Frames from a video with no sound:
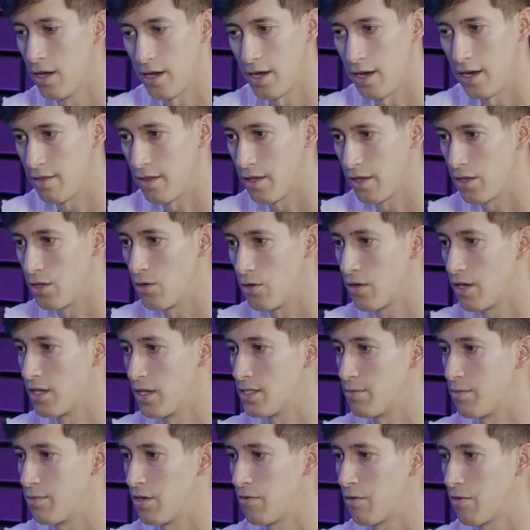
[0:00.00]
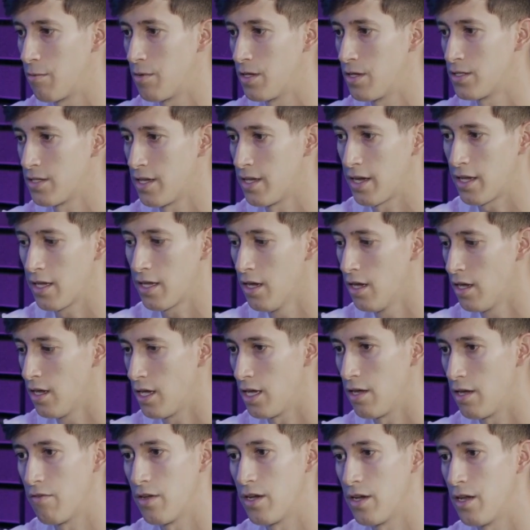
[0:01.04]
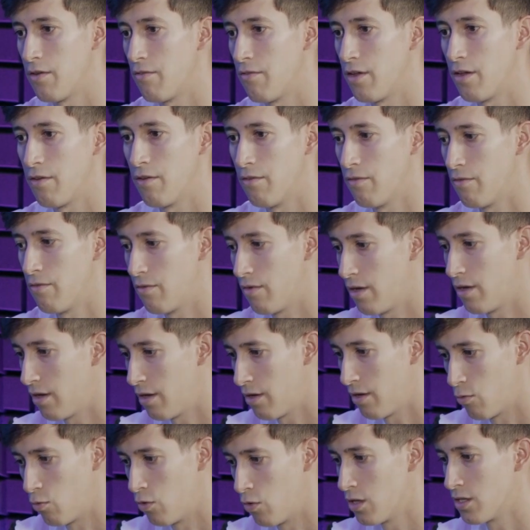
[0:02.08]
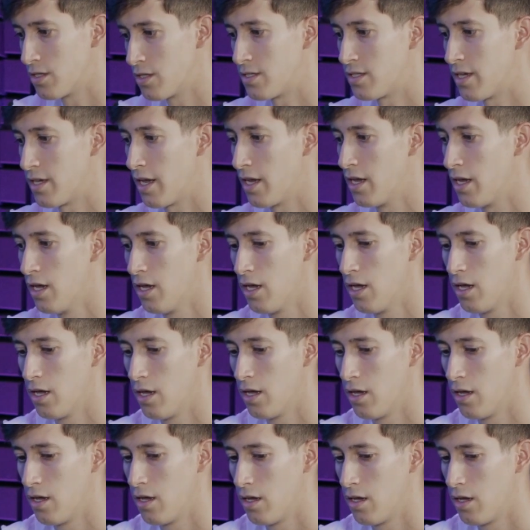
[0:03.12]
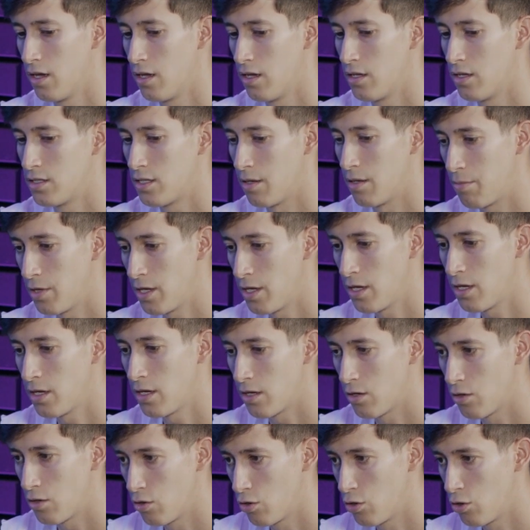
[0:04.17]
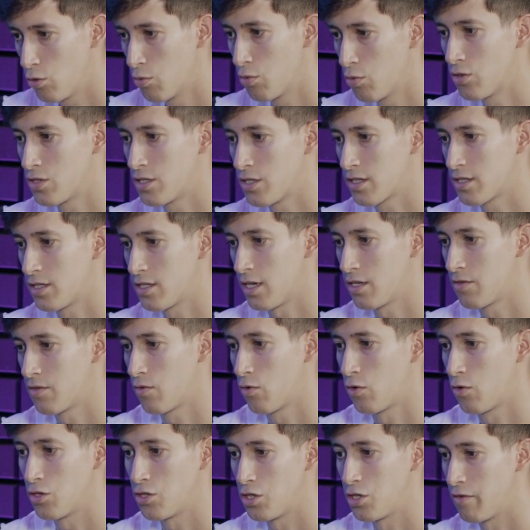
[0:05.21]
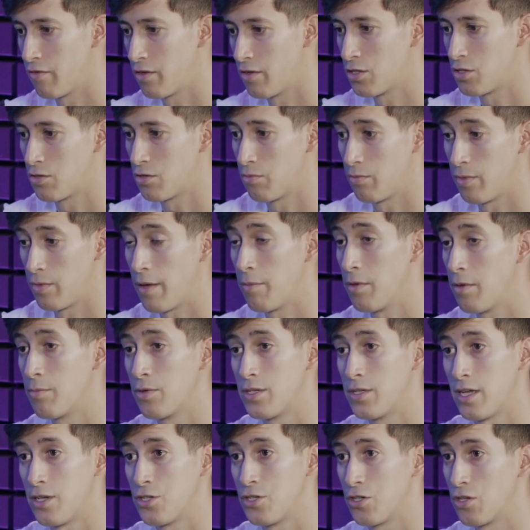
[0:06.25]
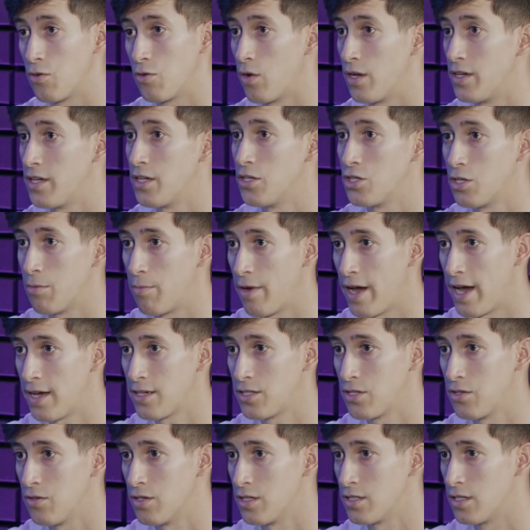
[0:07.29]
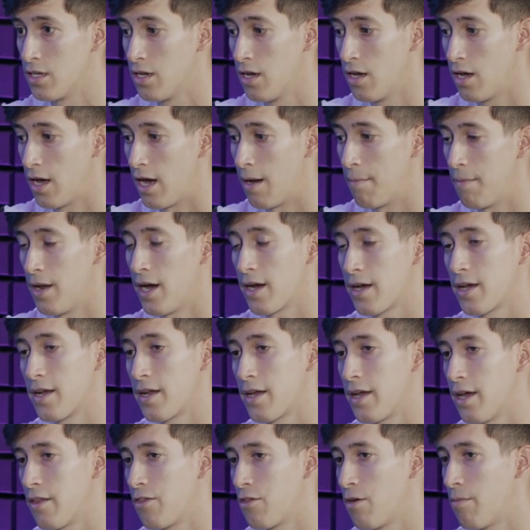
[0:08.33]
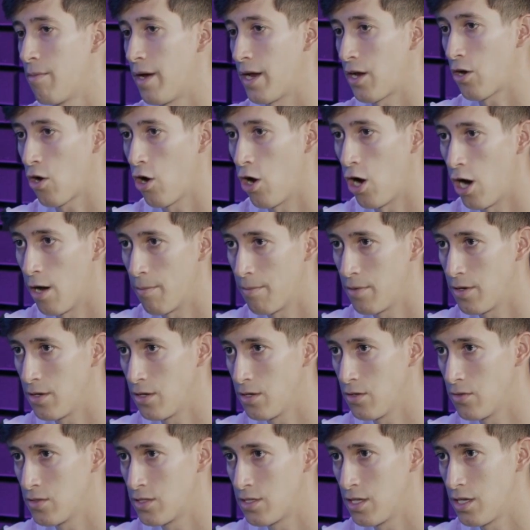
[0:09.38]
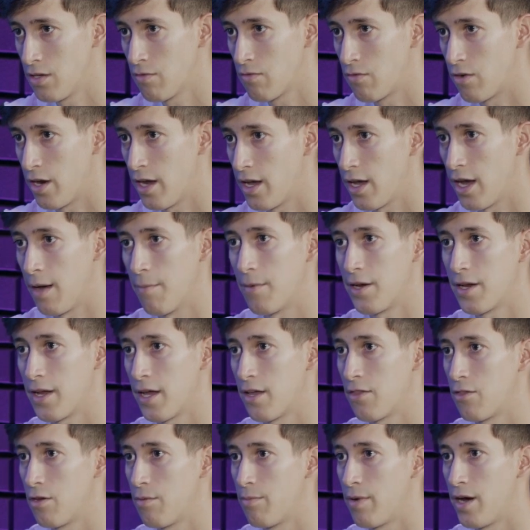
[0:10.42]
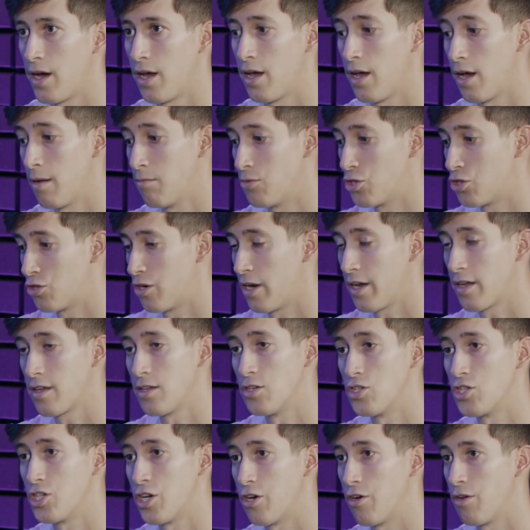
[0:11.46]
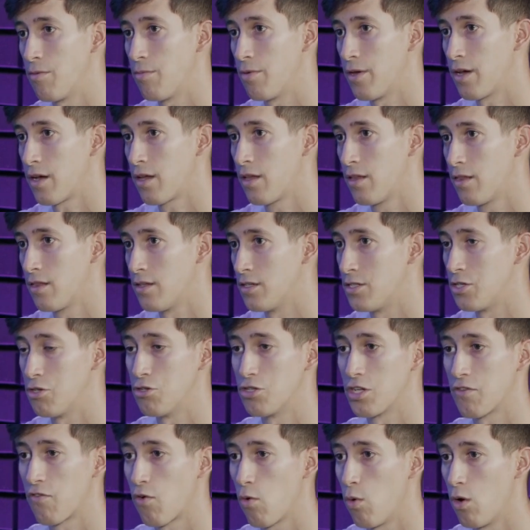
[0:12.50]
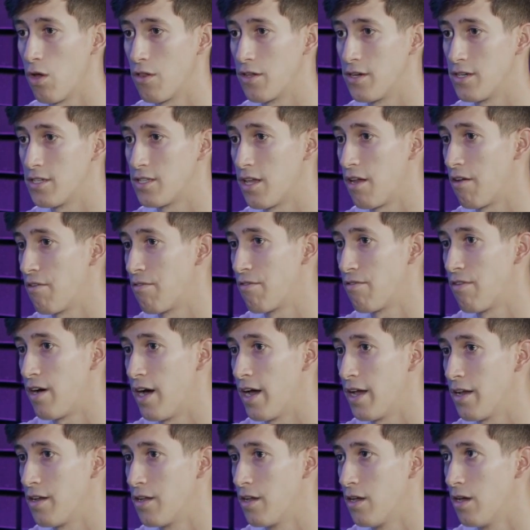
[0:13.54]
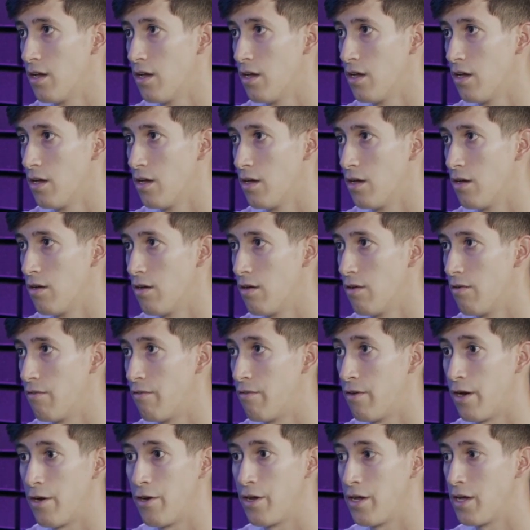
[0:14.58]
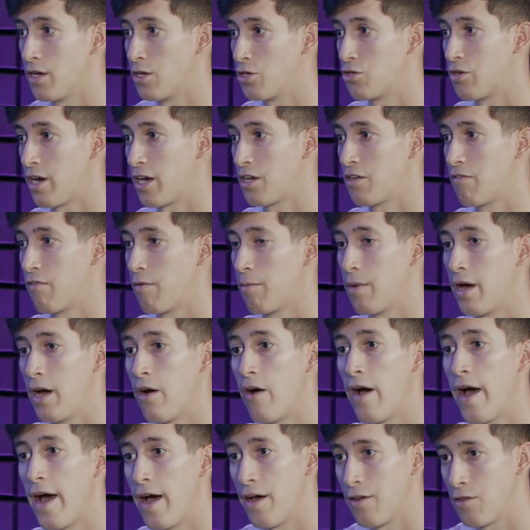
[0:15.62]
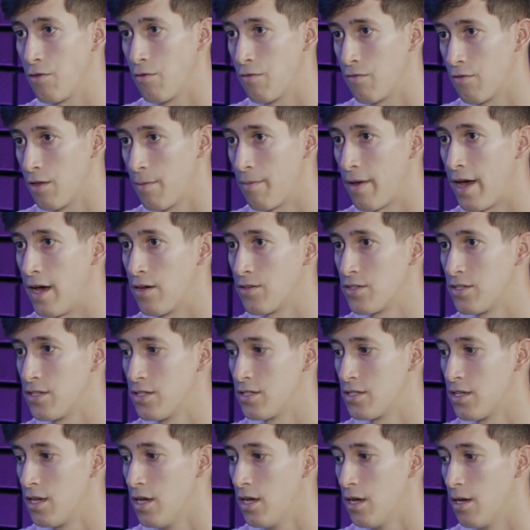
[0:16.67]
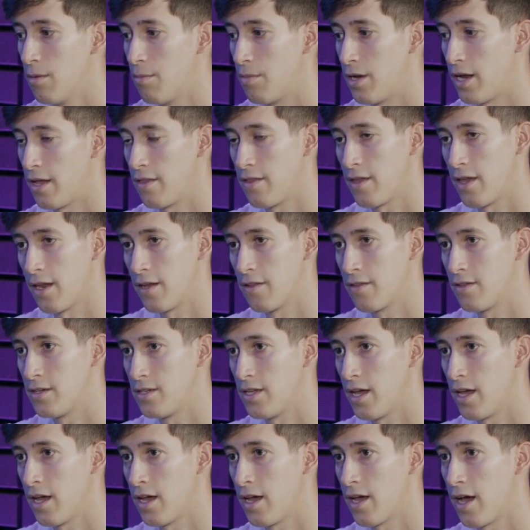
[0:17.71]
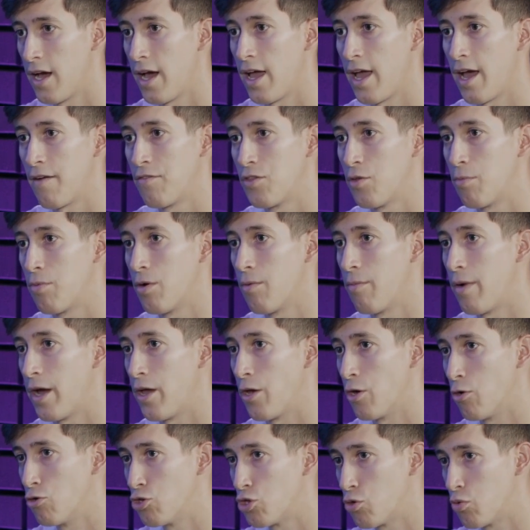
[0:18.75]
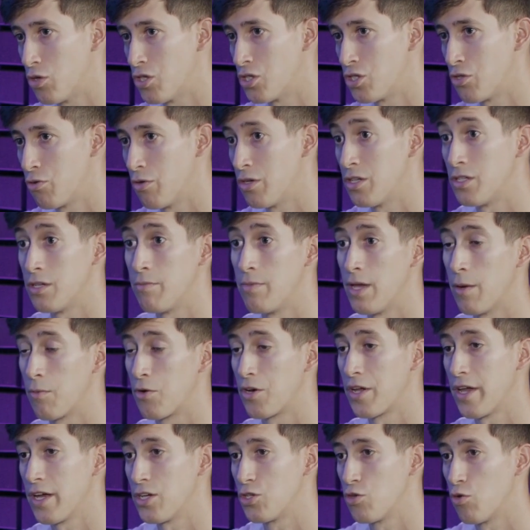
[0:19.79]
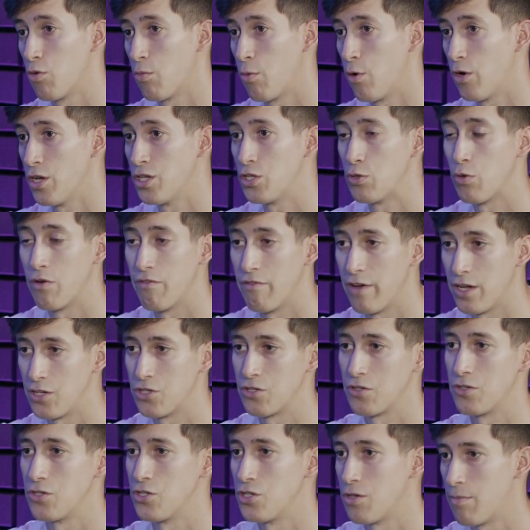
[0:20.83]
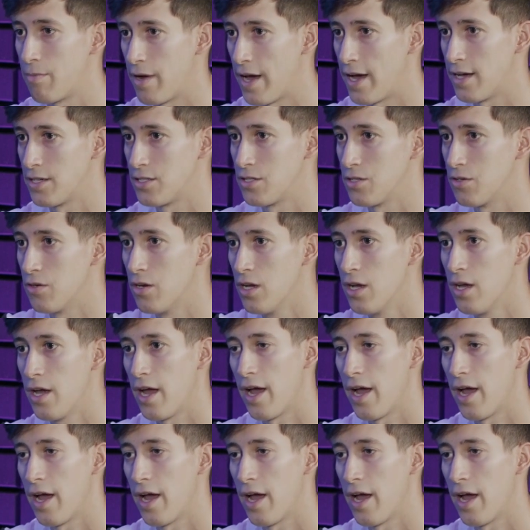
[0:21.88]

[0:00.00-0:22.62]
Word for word: And I think you can speak from this, like, even in, in real estate, to be uber successful or to even maybe potentially one day surpass you is I'm not going to get there by copying you, Steve, mm-hmm. right? I'm going to get there by, I'm sure I can cherry pick the series of qualities that I find very attractive about how you flip houses. Mm-hmm. But at the end of the day, I have to put my own twist to it to be able to get to a point to eventually surpass you.